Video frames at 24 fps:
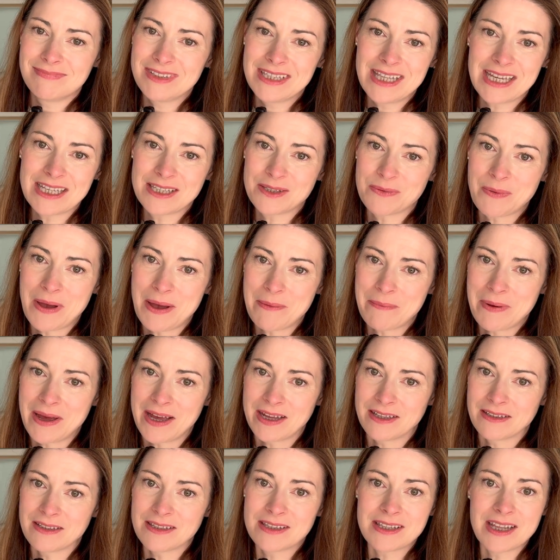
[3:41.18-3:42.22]
they're
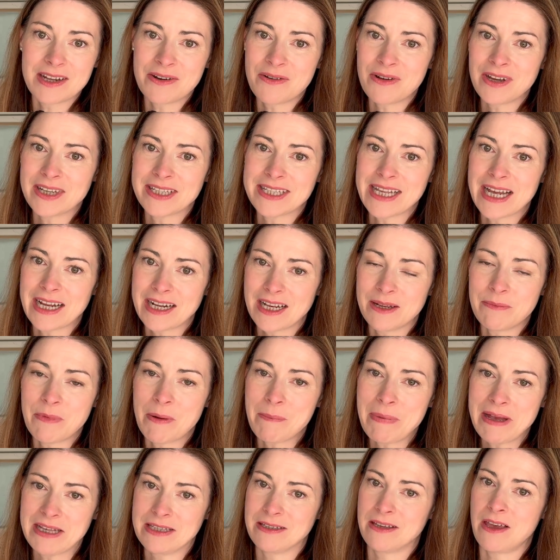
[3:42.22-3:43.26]
sweatpants. They're not exactly my
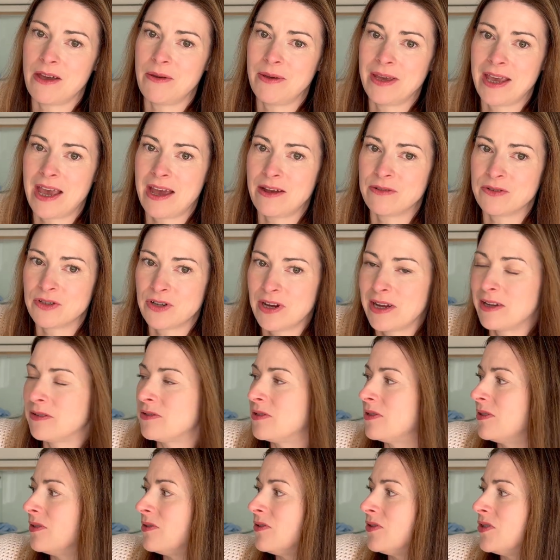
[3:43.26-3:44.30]
best going out
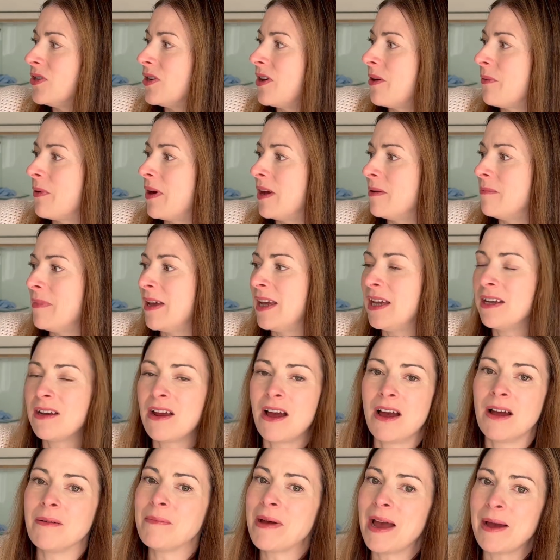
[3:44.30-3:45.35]
trousers. Do you know what I mean?
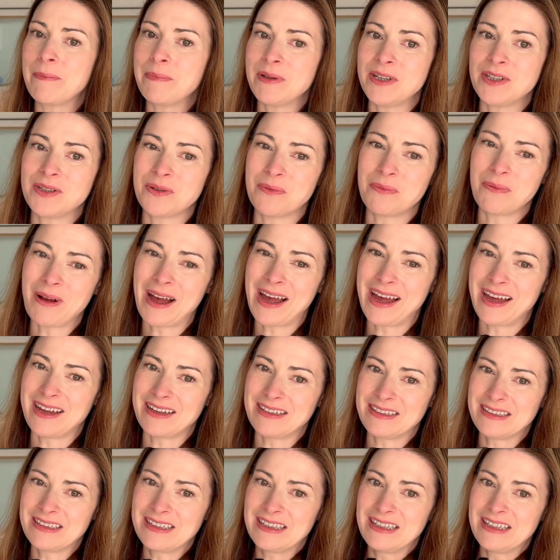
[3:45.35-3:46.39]
I'm happy to wear
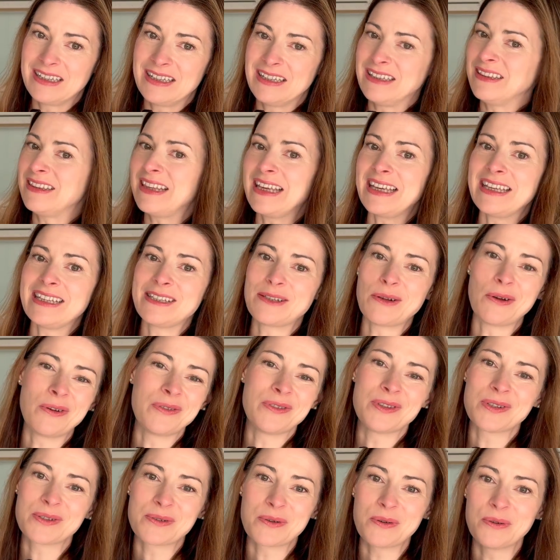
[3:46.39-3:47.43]
these on
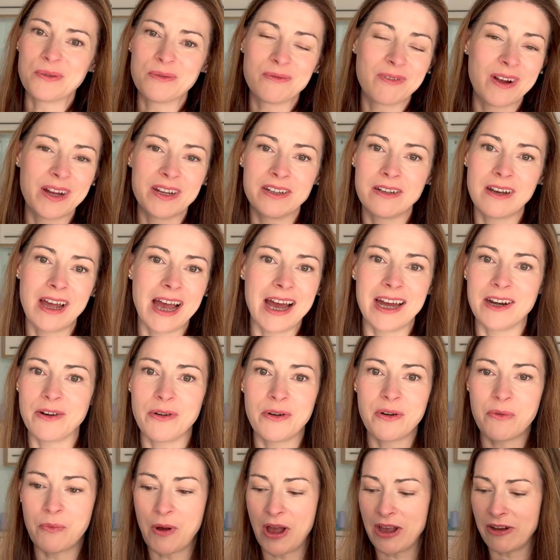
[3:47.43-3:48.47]
the school run and on
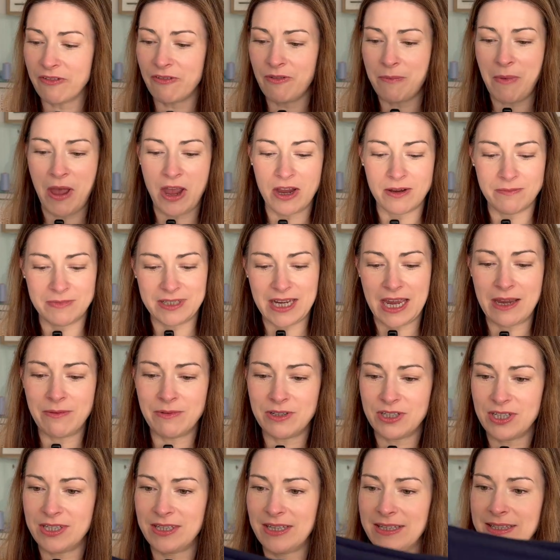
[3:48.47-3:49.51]
a work from home day,
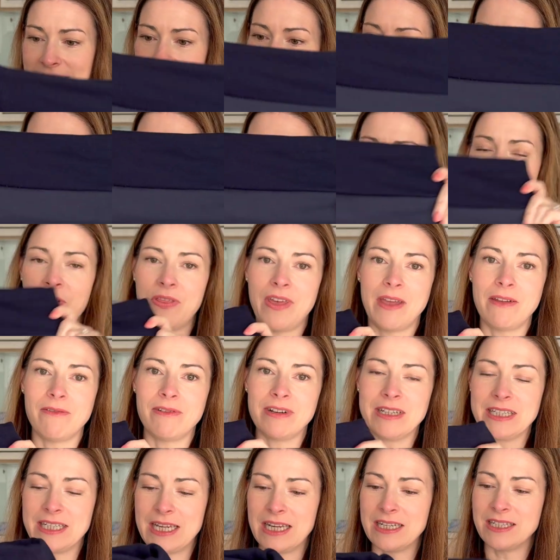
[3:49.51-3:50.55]
which is exactly what they were
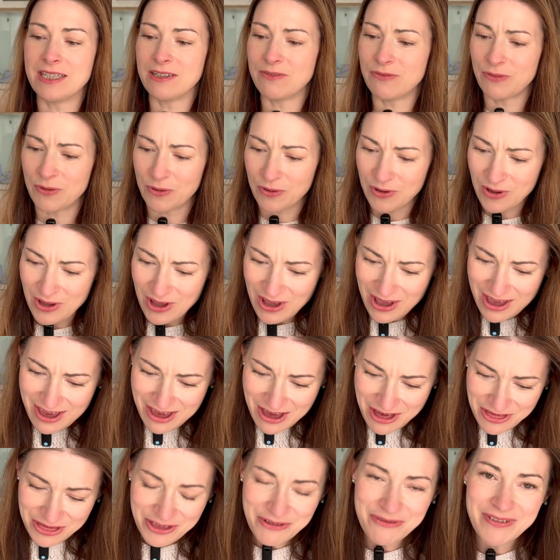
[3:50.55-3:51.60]
intended for.
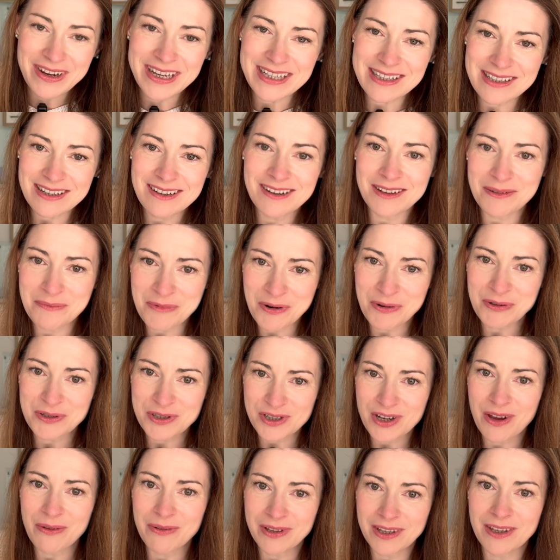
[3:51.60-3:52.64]
The reason I'm not
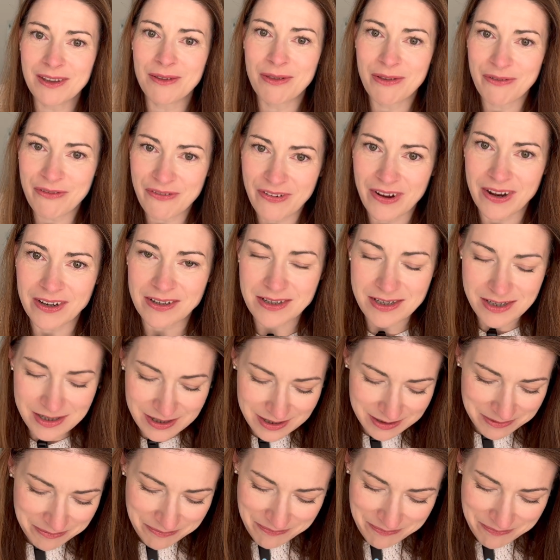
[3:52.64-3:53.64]
showing you the front